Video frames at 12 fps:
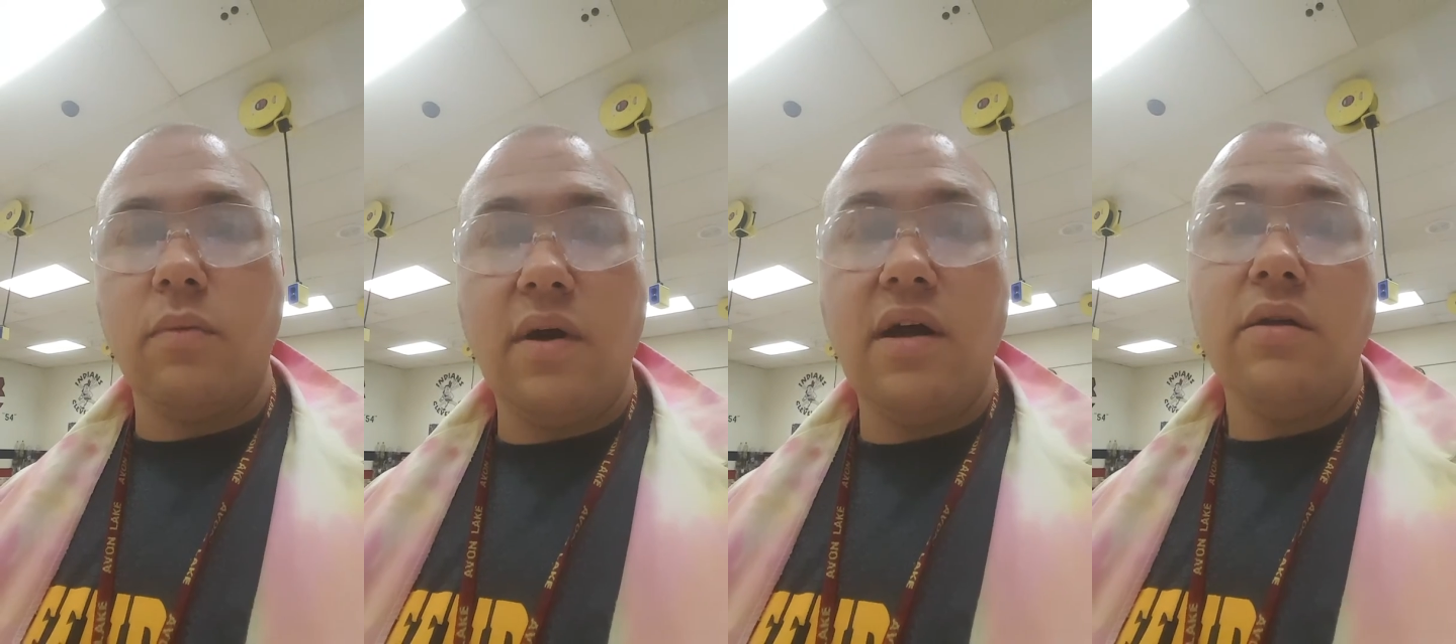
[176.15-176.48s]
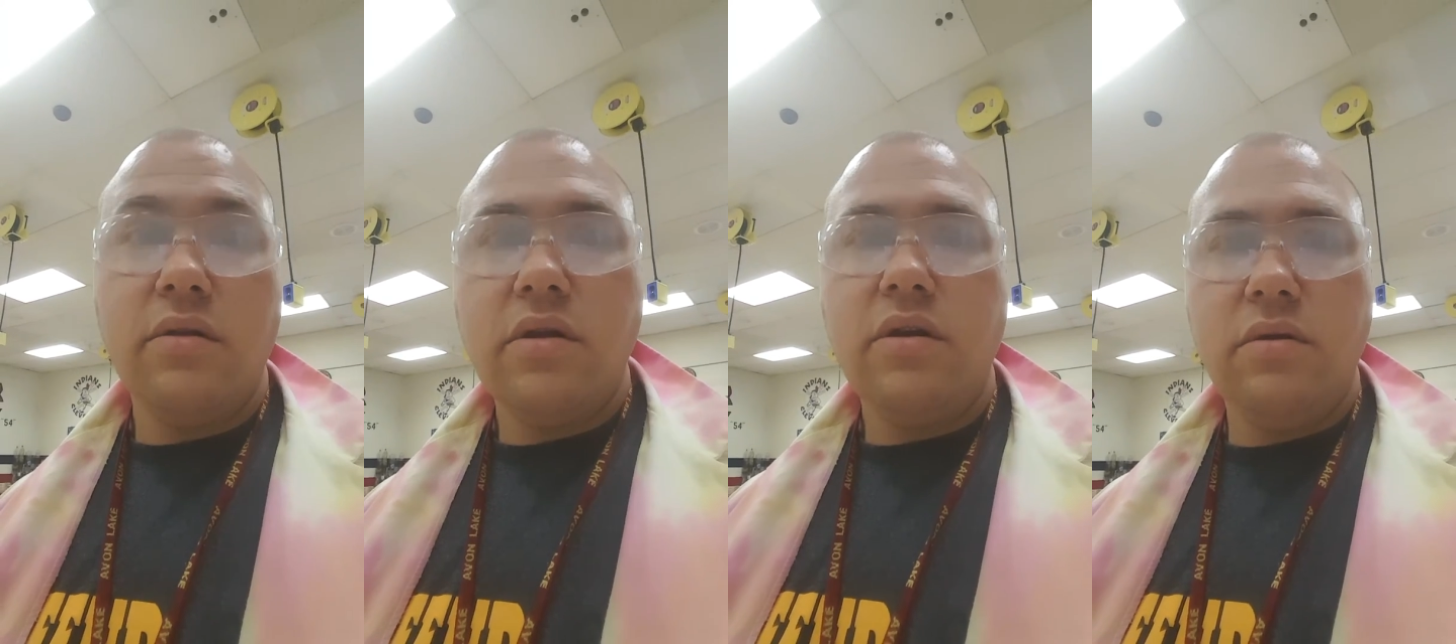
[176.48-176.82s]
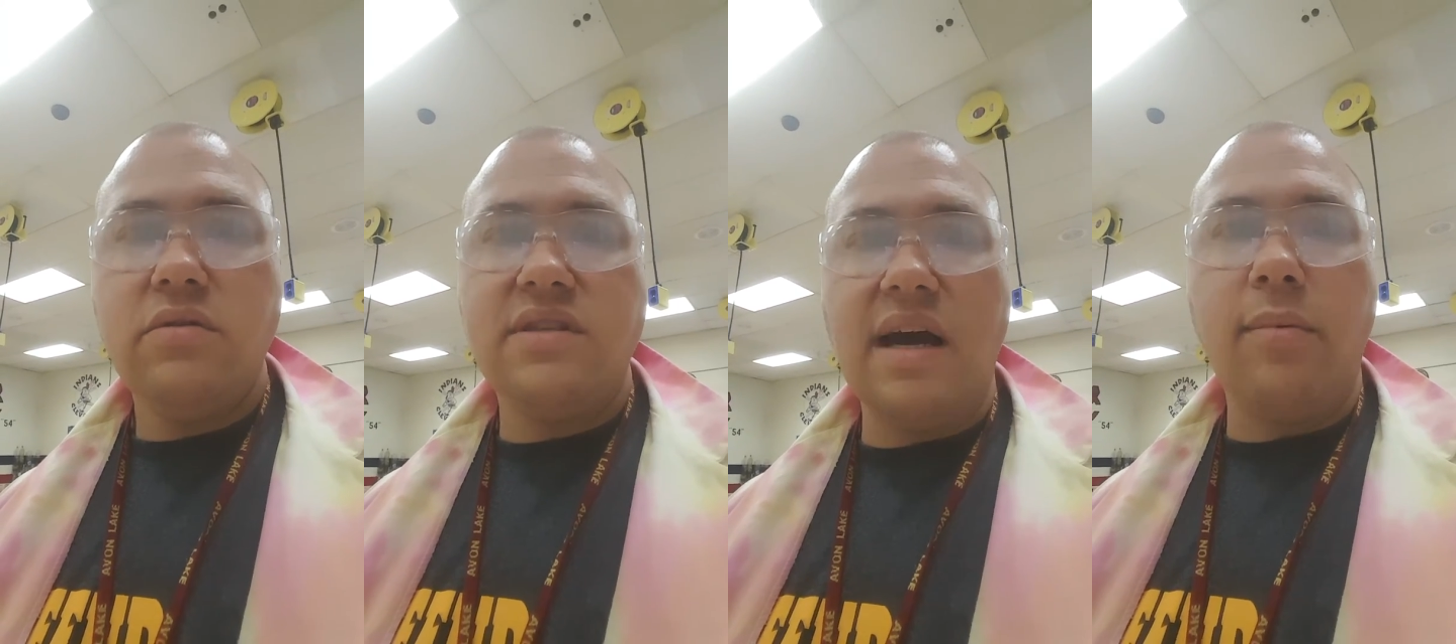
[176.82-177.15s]
Well,
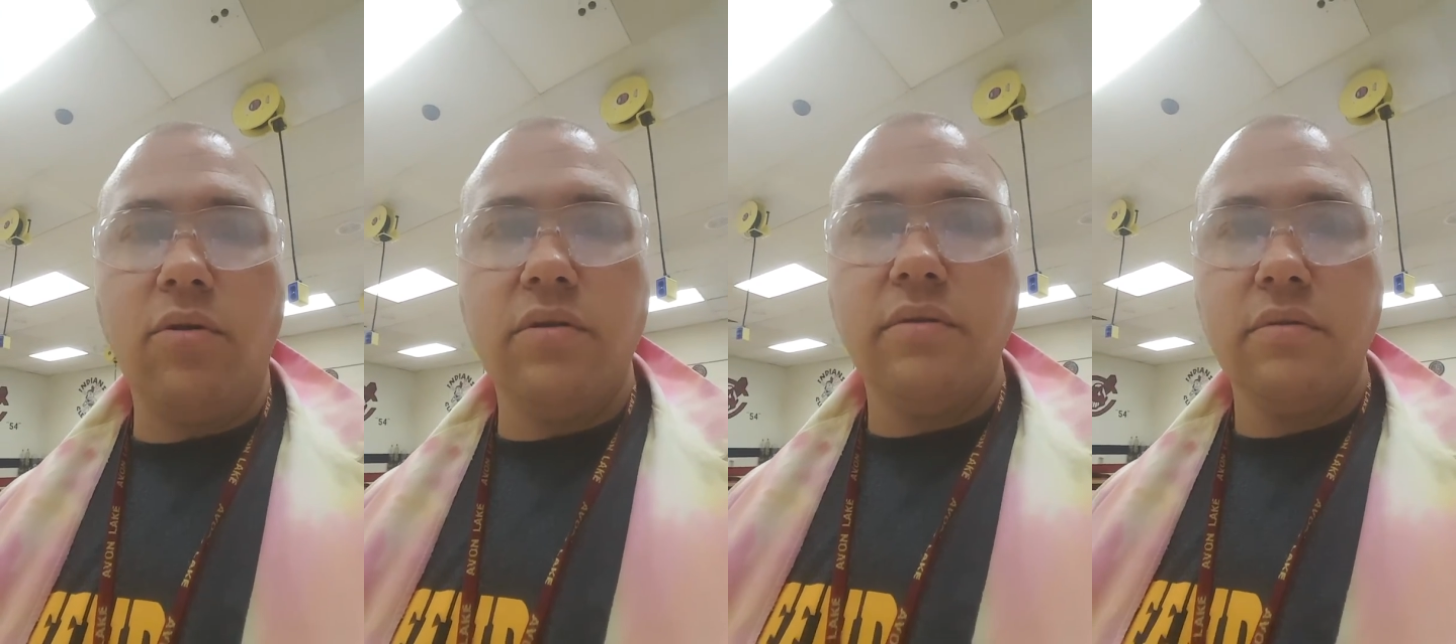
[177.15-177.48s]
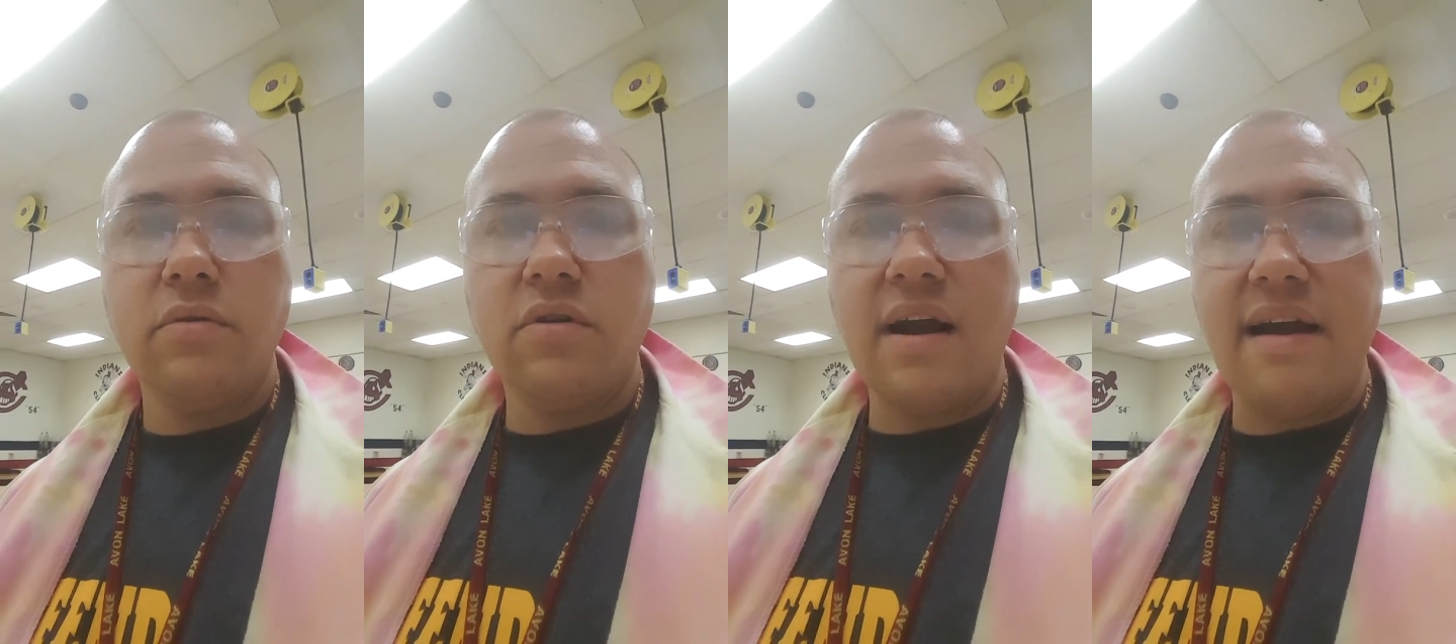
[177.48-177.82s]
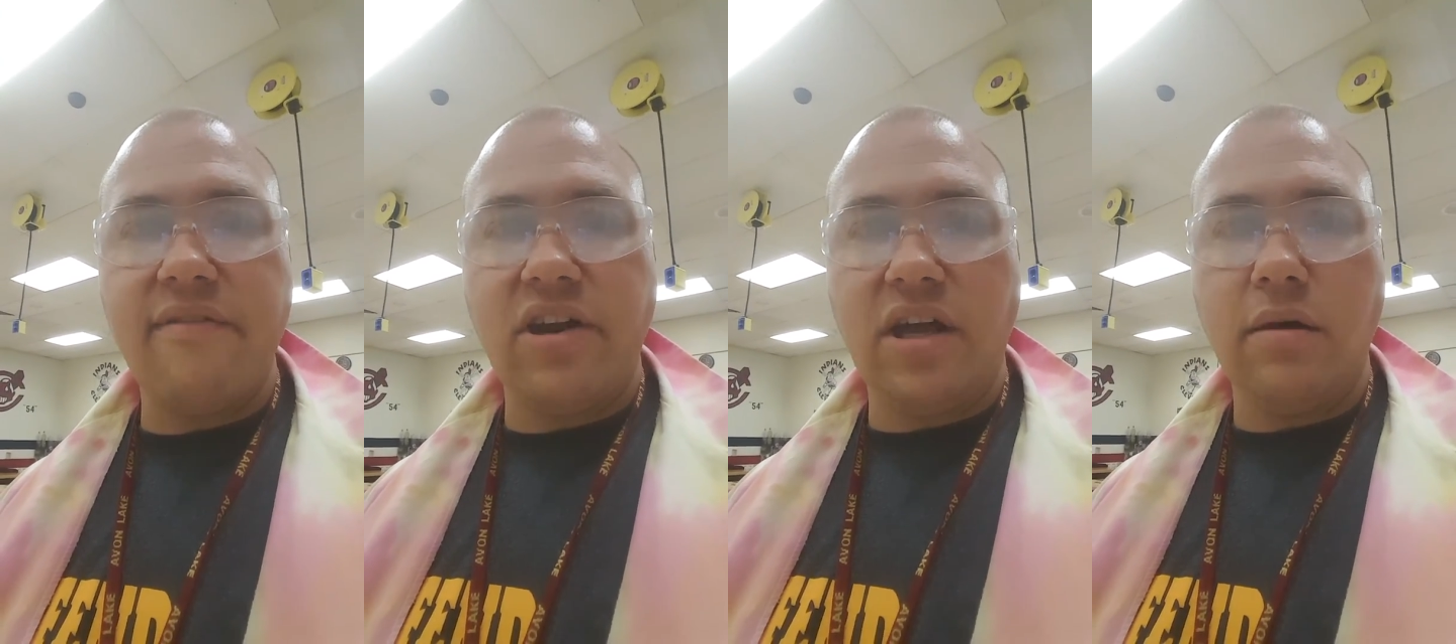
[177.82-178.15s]
you doubled
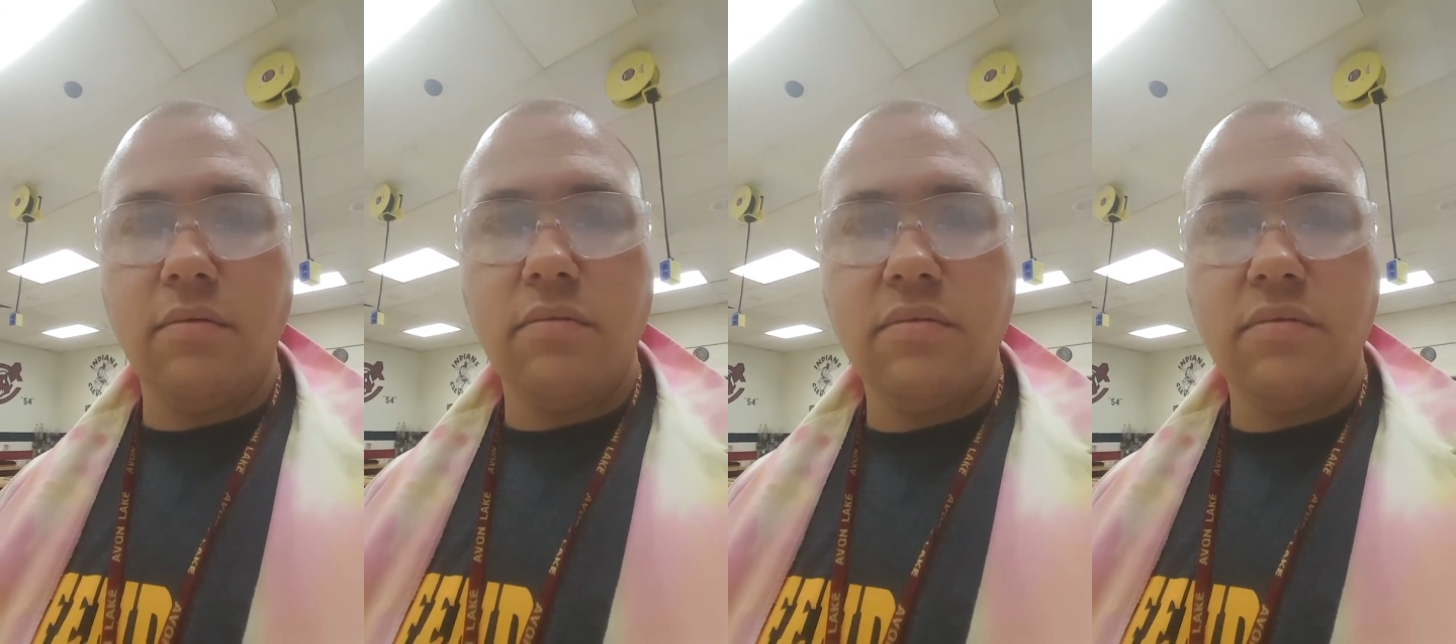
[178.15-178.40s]
gravity.